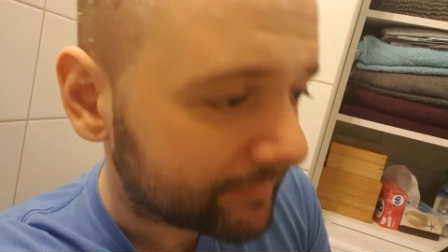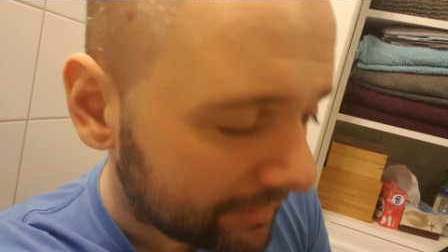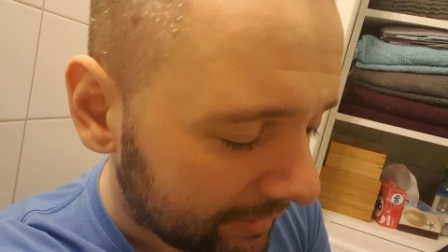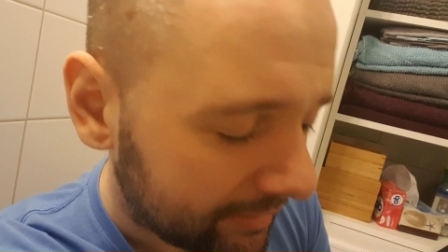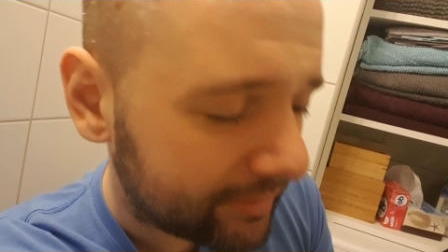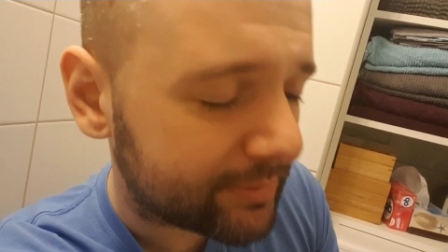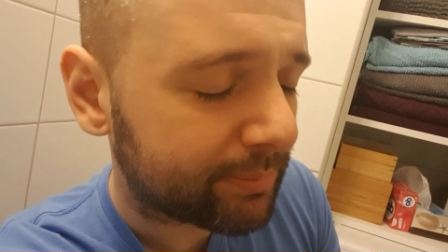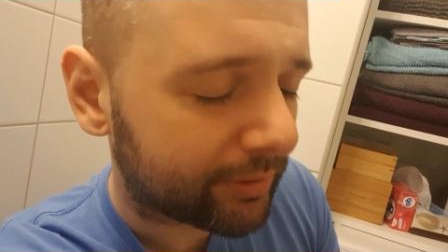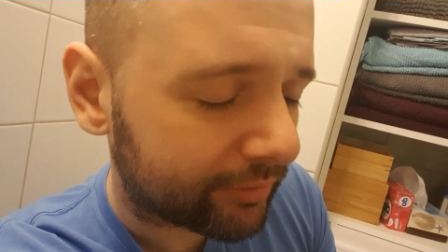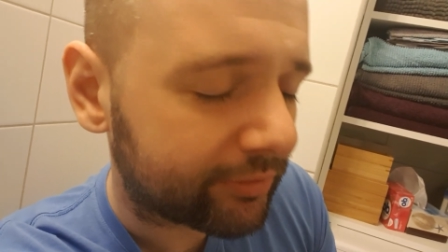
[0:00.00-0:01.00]
it is
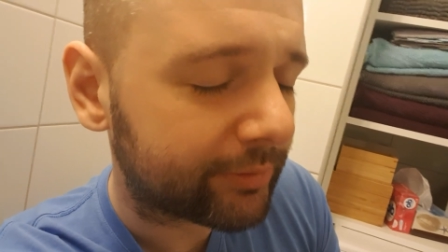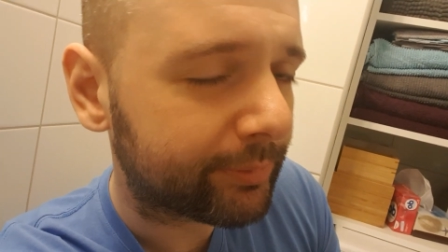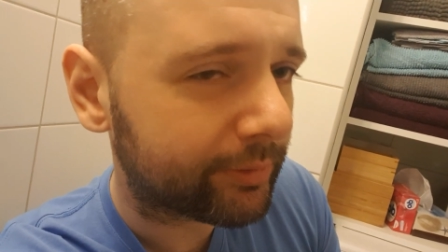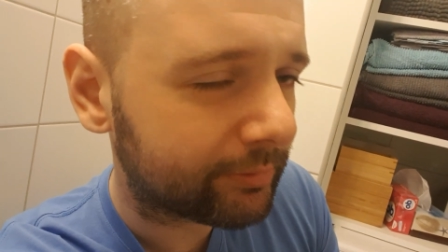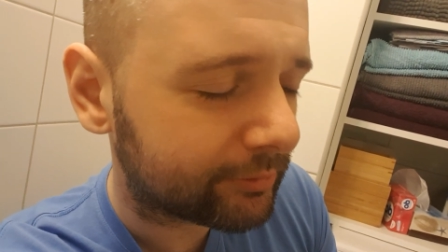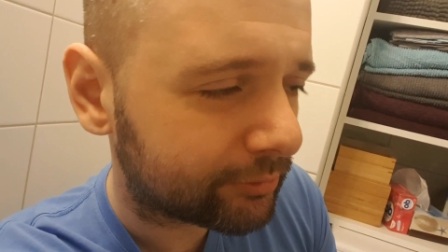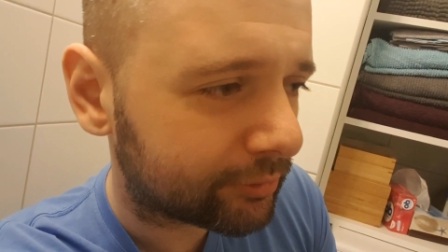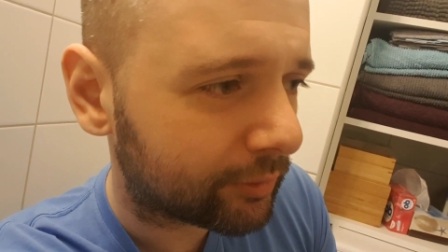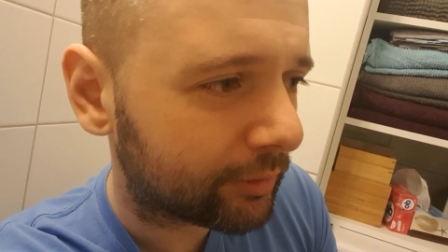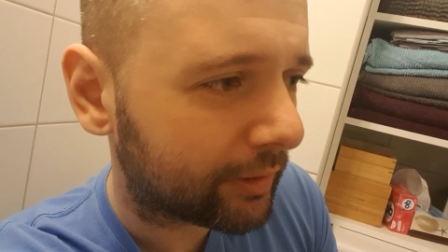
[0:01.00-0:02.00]
possible
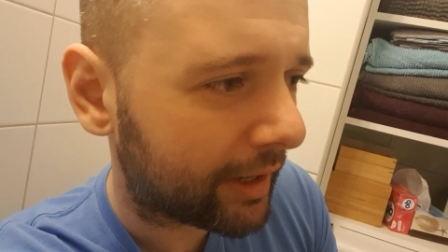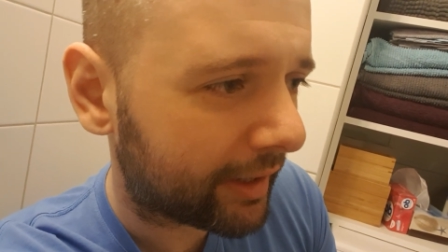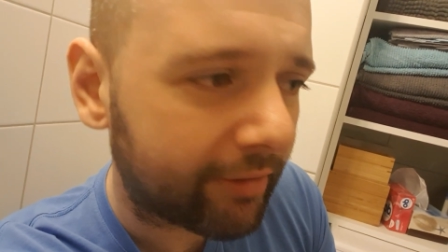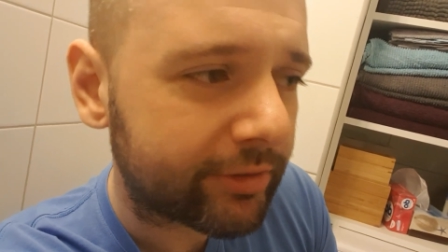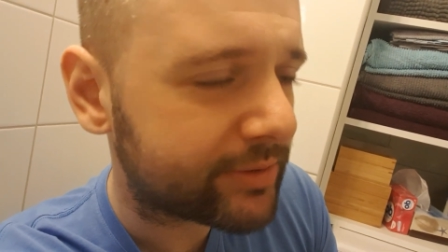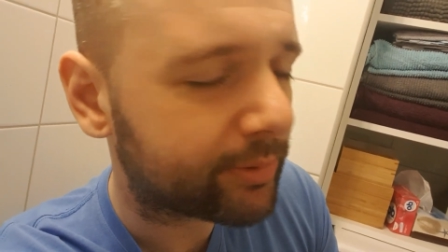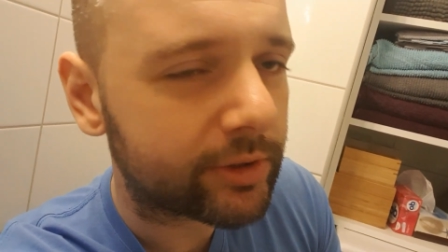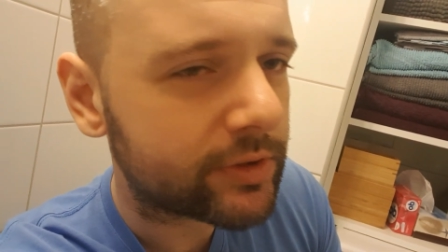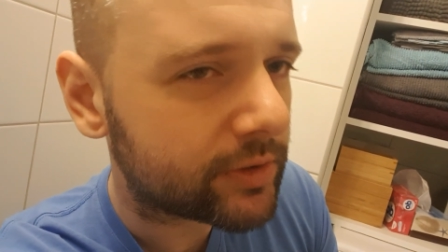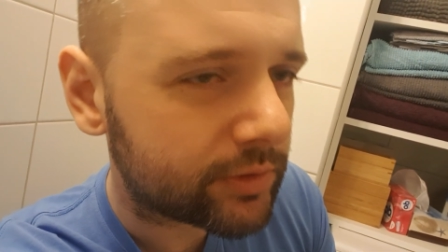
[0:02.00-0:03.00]
for an average
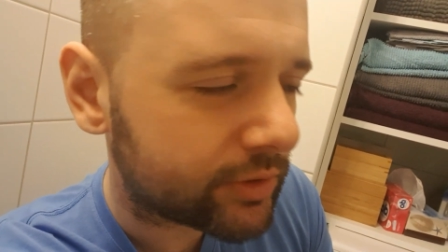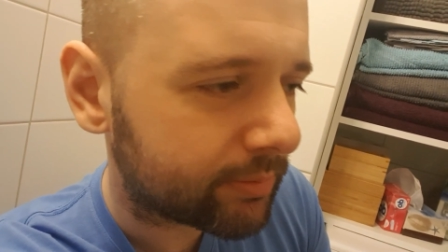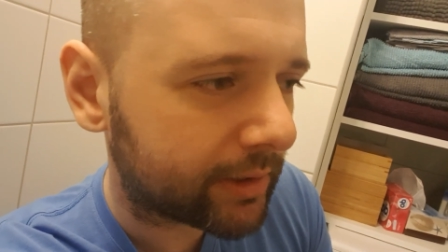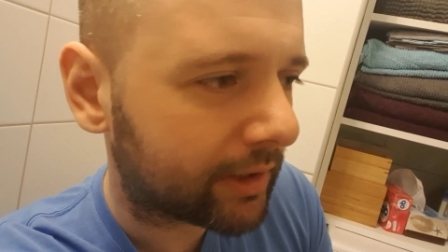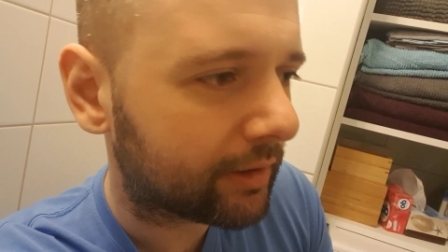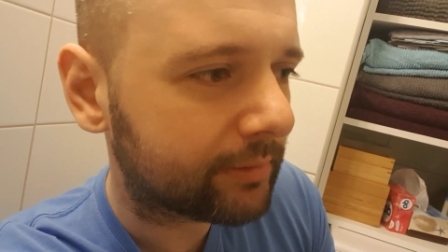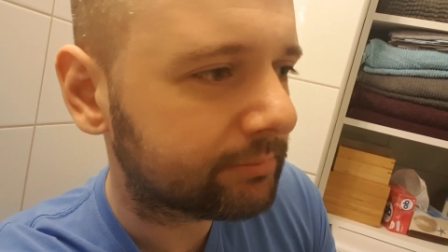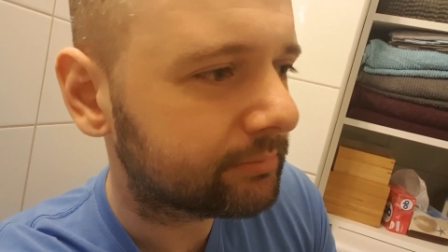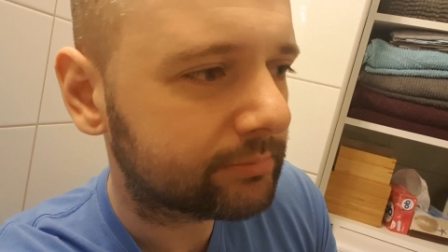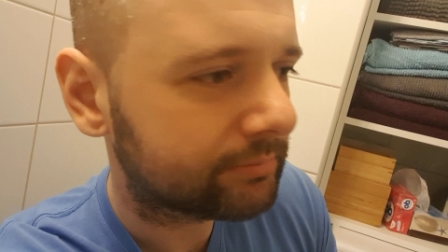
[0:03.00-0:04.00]
person to
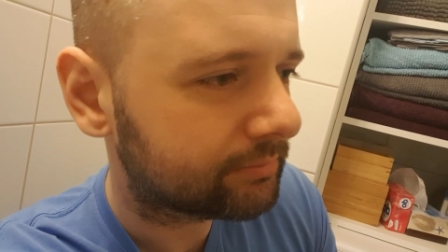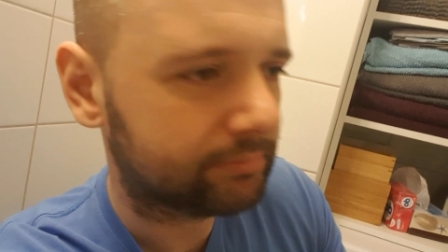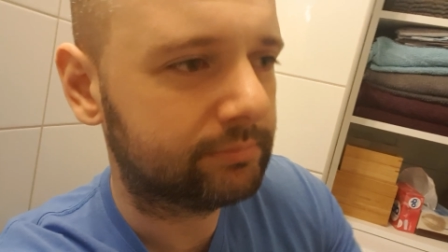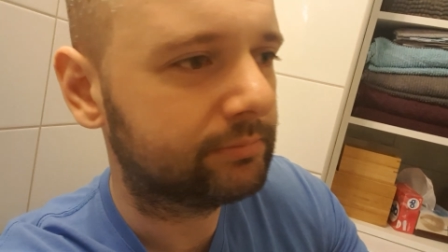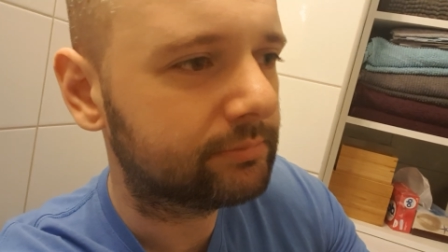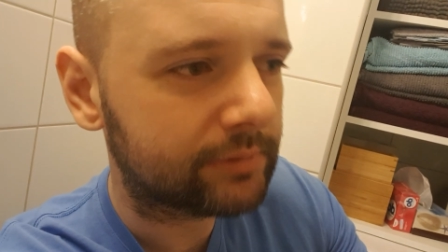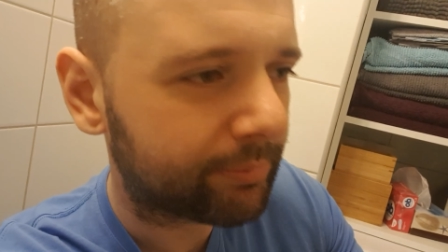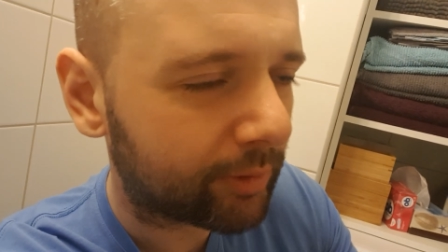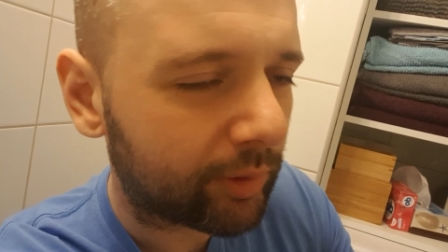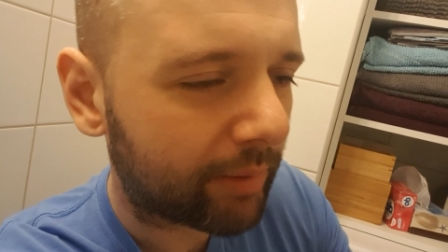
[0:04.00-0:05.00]
become
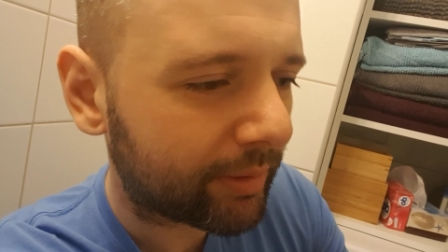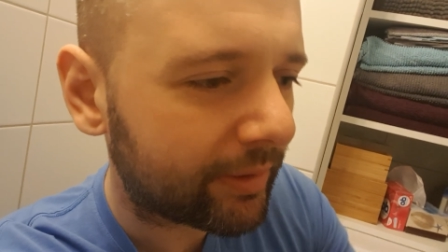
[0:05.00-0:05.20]
a programmer.